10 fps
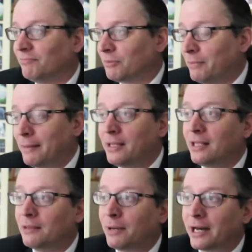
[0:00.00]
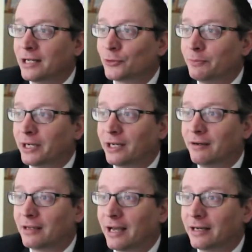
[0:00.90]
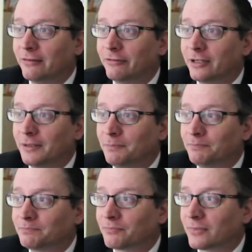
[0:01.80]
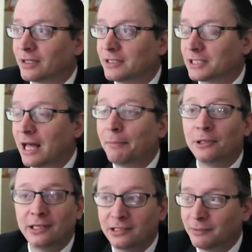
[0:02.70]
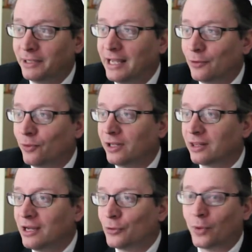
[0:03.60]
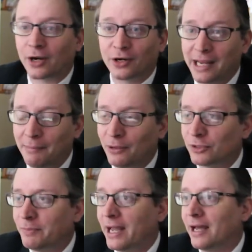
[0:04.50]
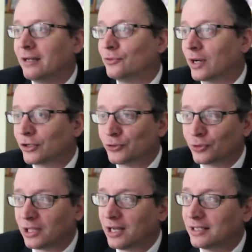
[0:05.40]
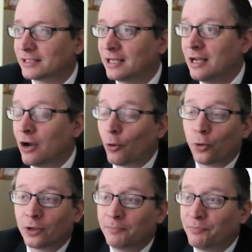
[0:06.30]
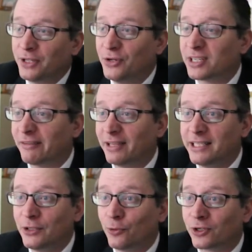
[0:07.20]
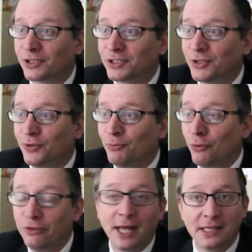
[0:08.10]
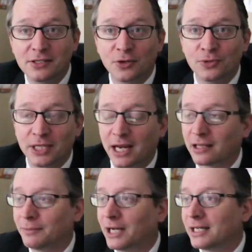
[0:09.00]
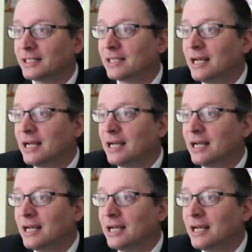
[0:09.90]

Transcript: maybe the bodies were buried kind of sloppily to begin with. Record keeping was bad, records were lost, or you just have lazy workers who moved the headstones and not the bodies.